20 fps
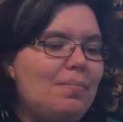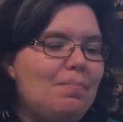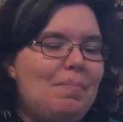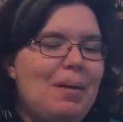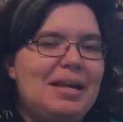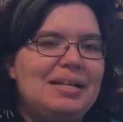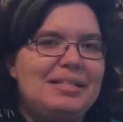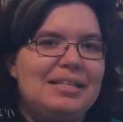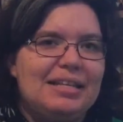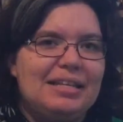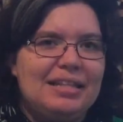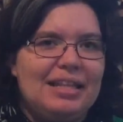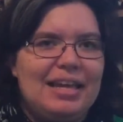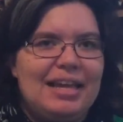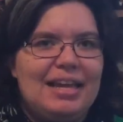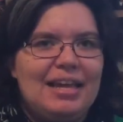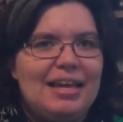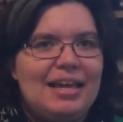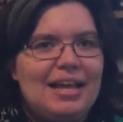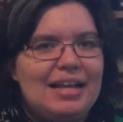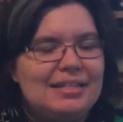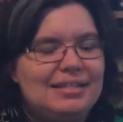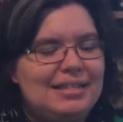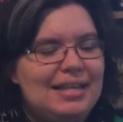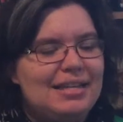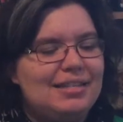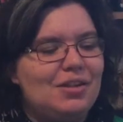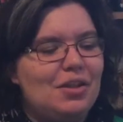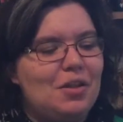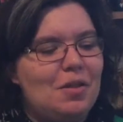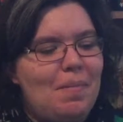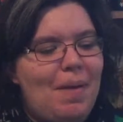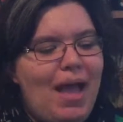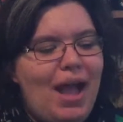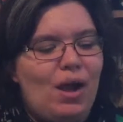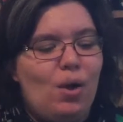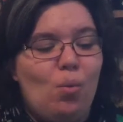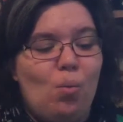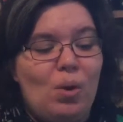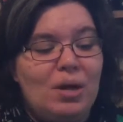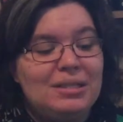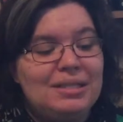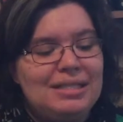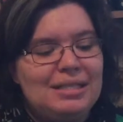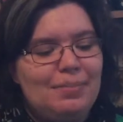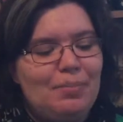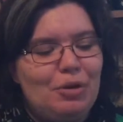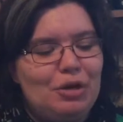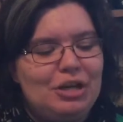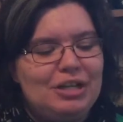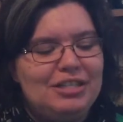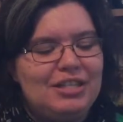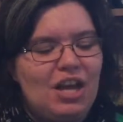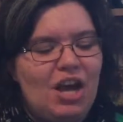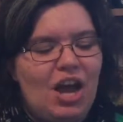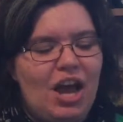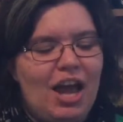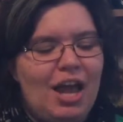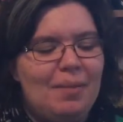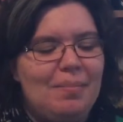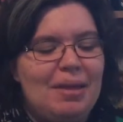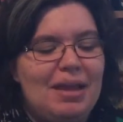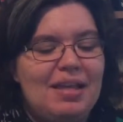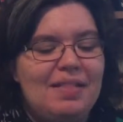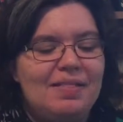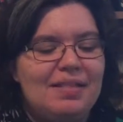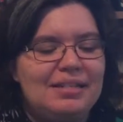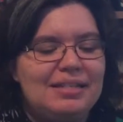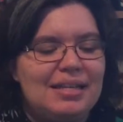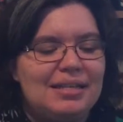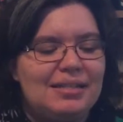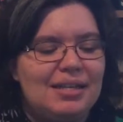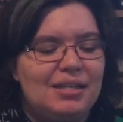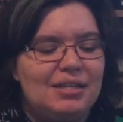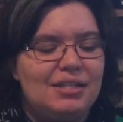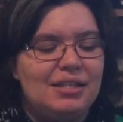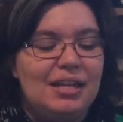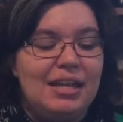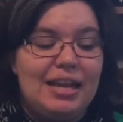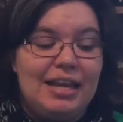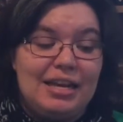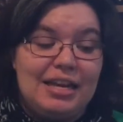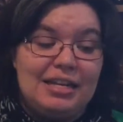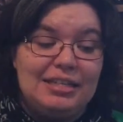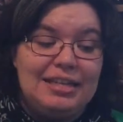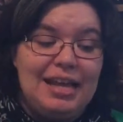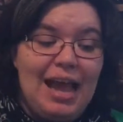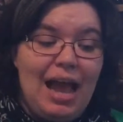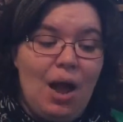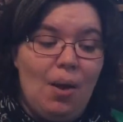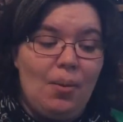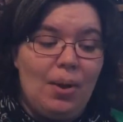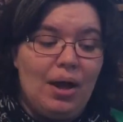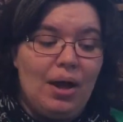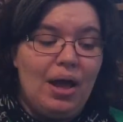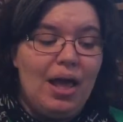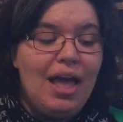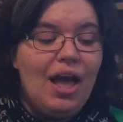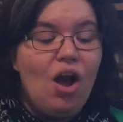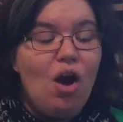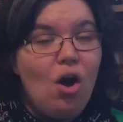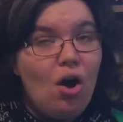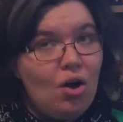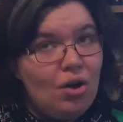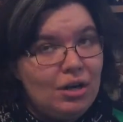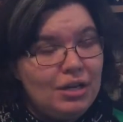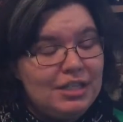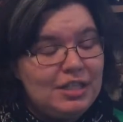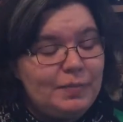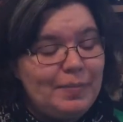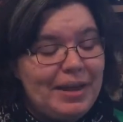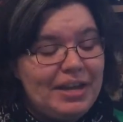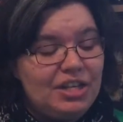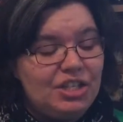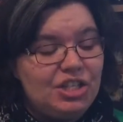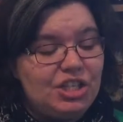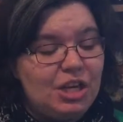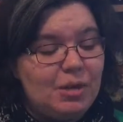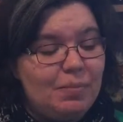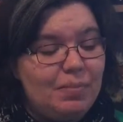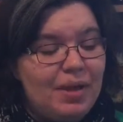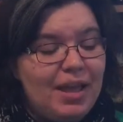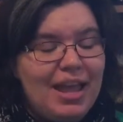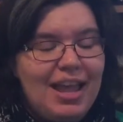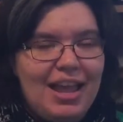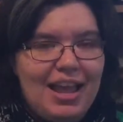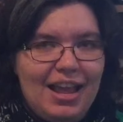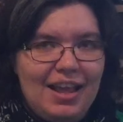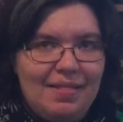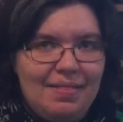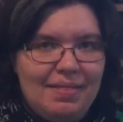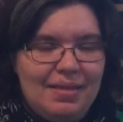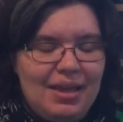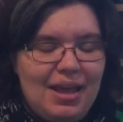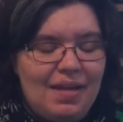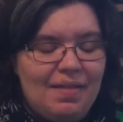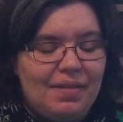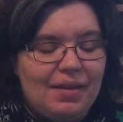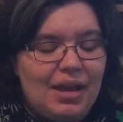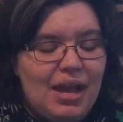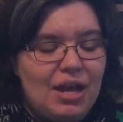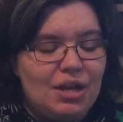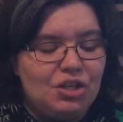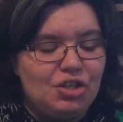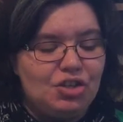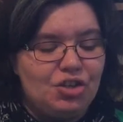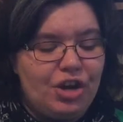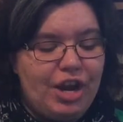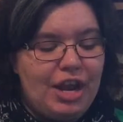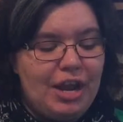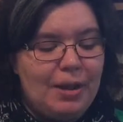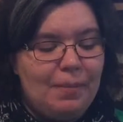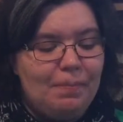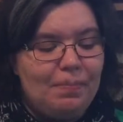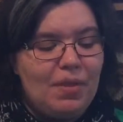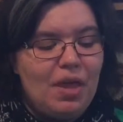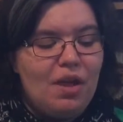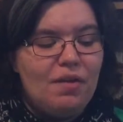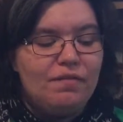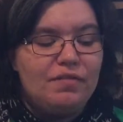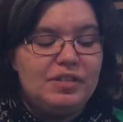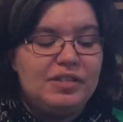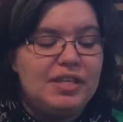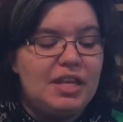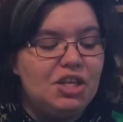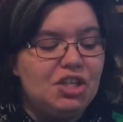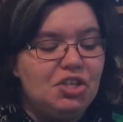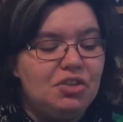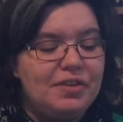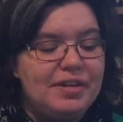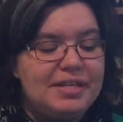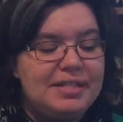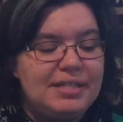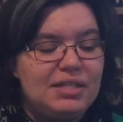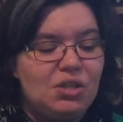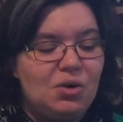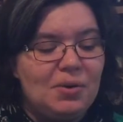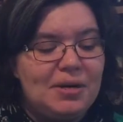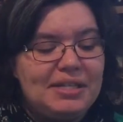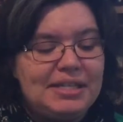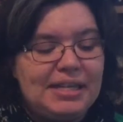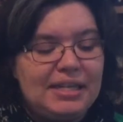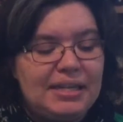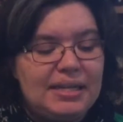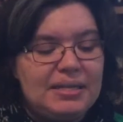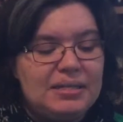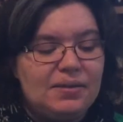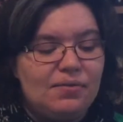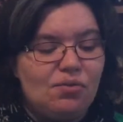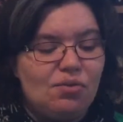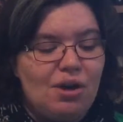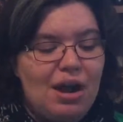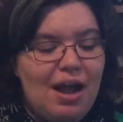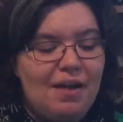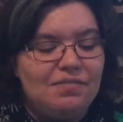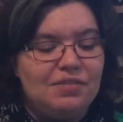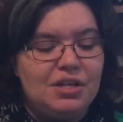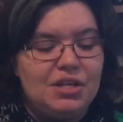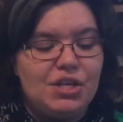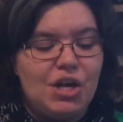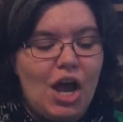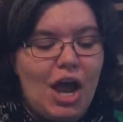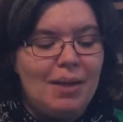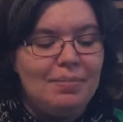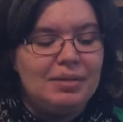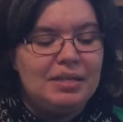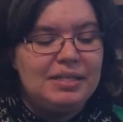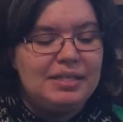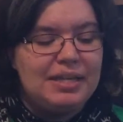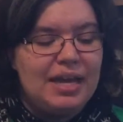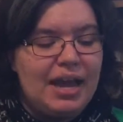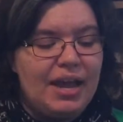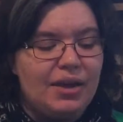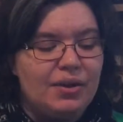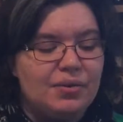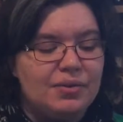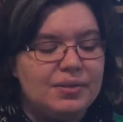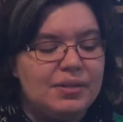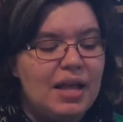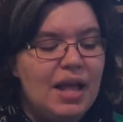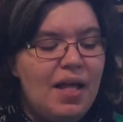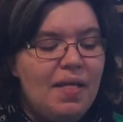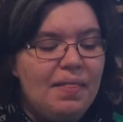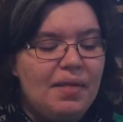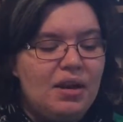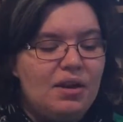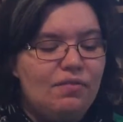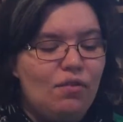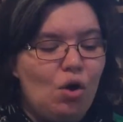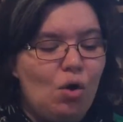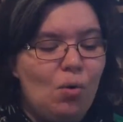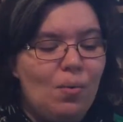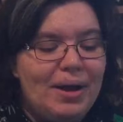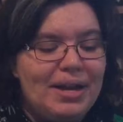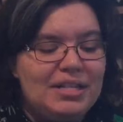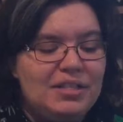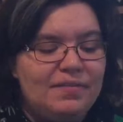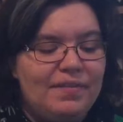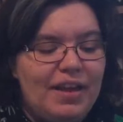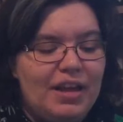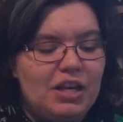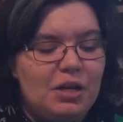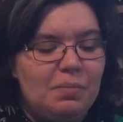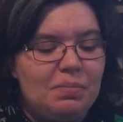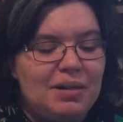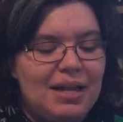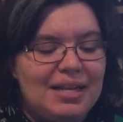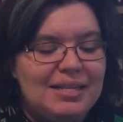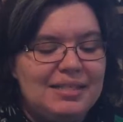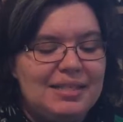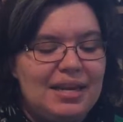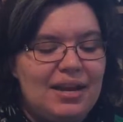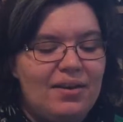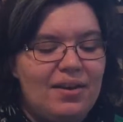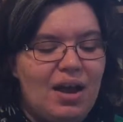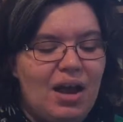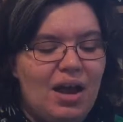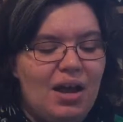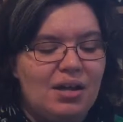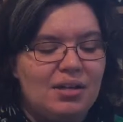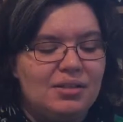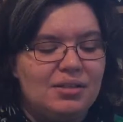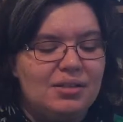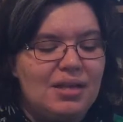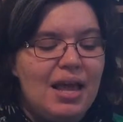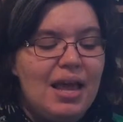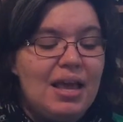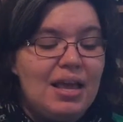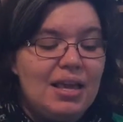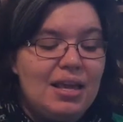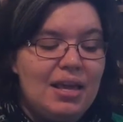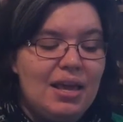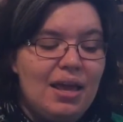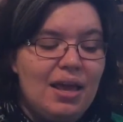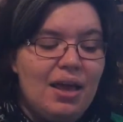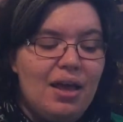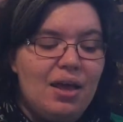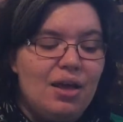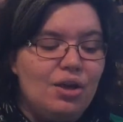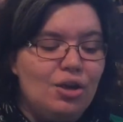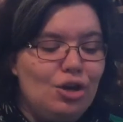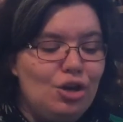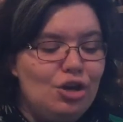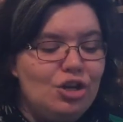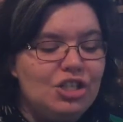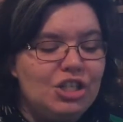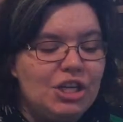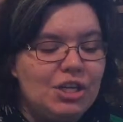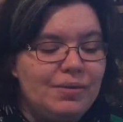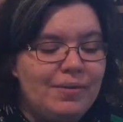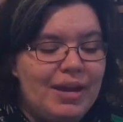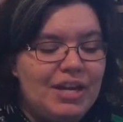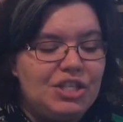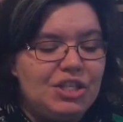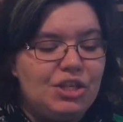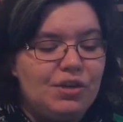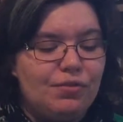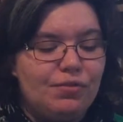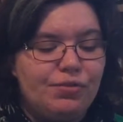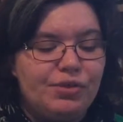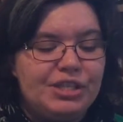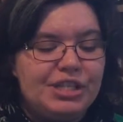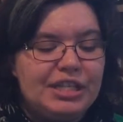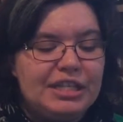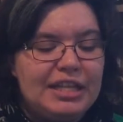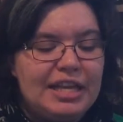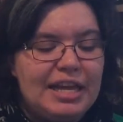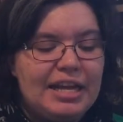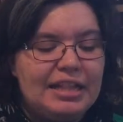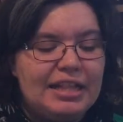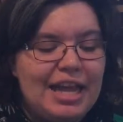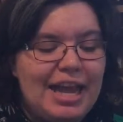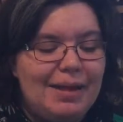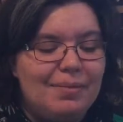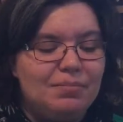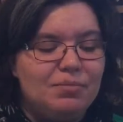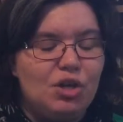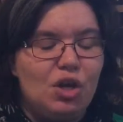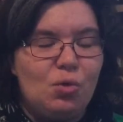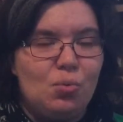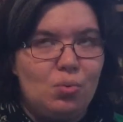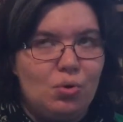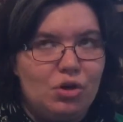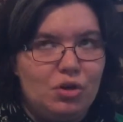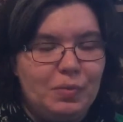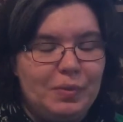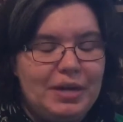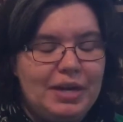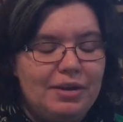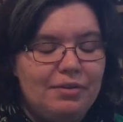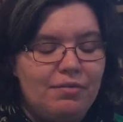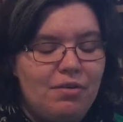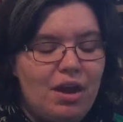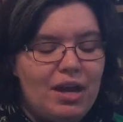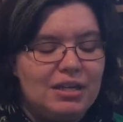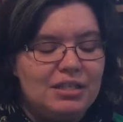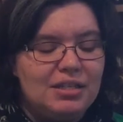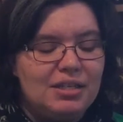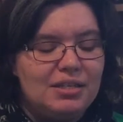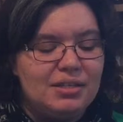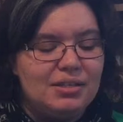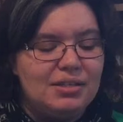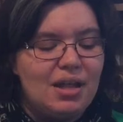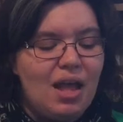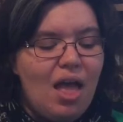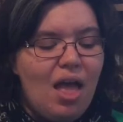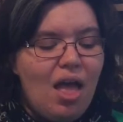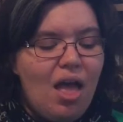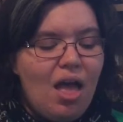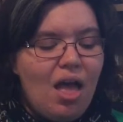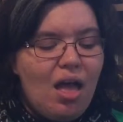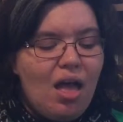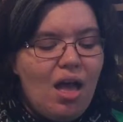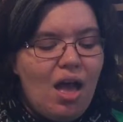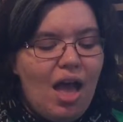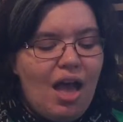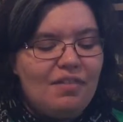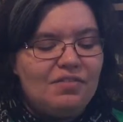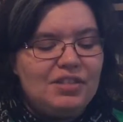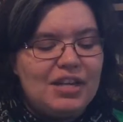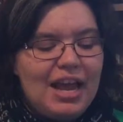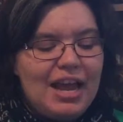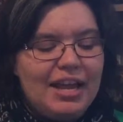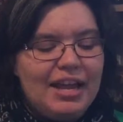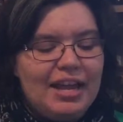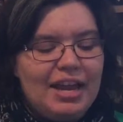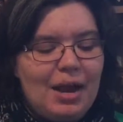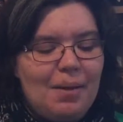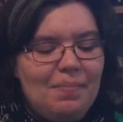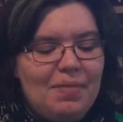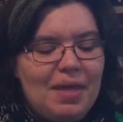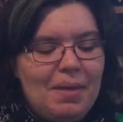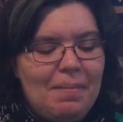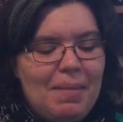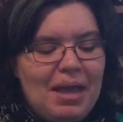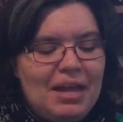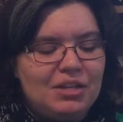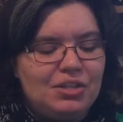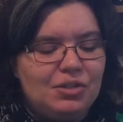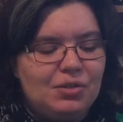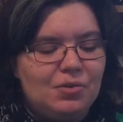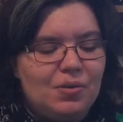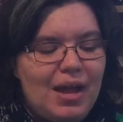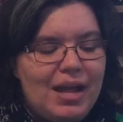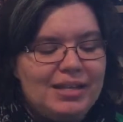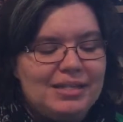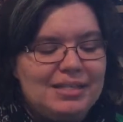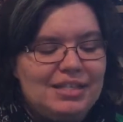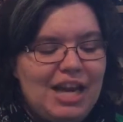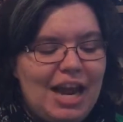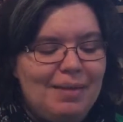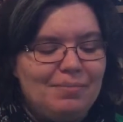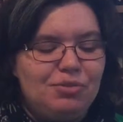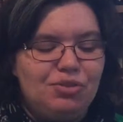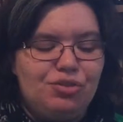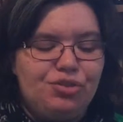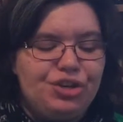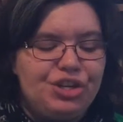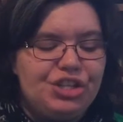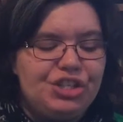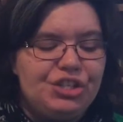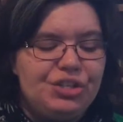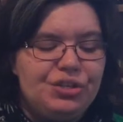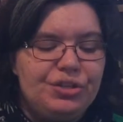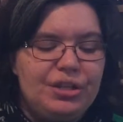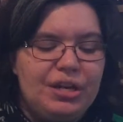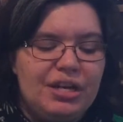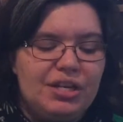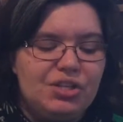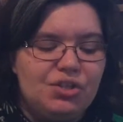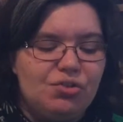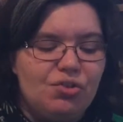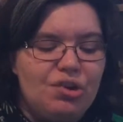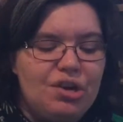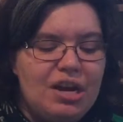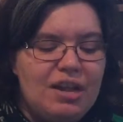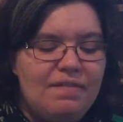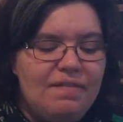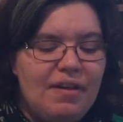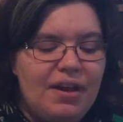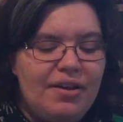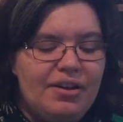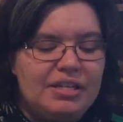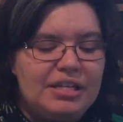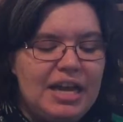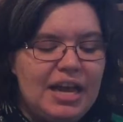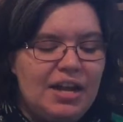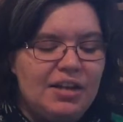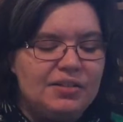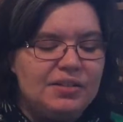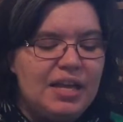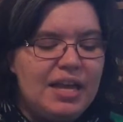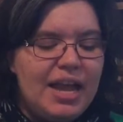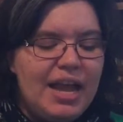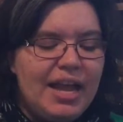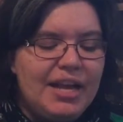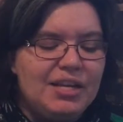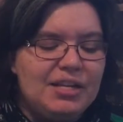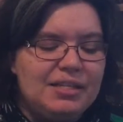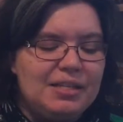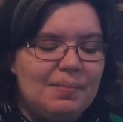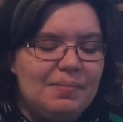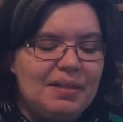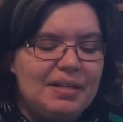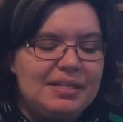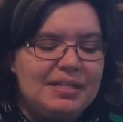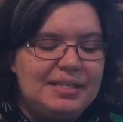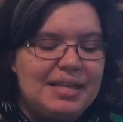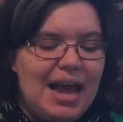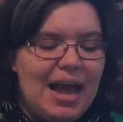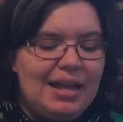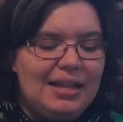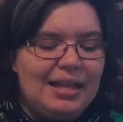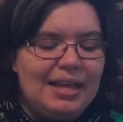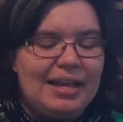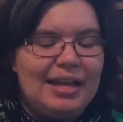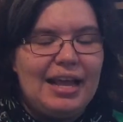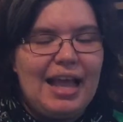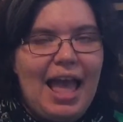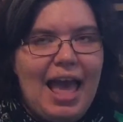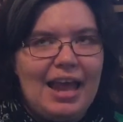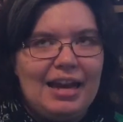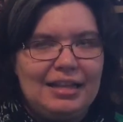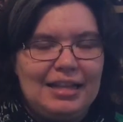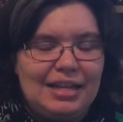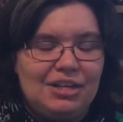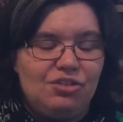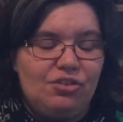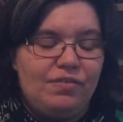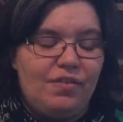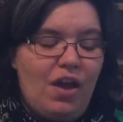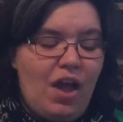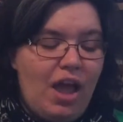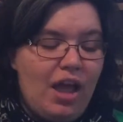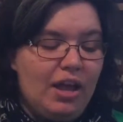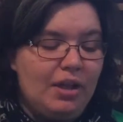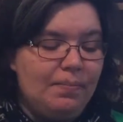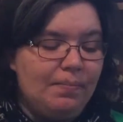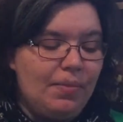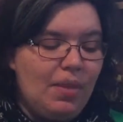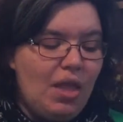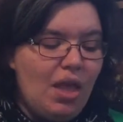basically, it says on the back, once upon a time, in the desert, in a tower, on a spaceship, in the other country. For centuries, storytellers have crafted timeless tales that have always found a place in our hearts. Here, a new generation of critically acclaimed, award-winning writers have taken up their mantle and shaped traditional and extraordinary fairy tales into something startling and electrifying.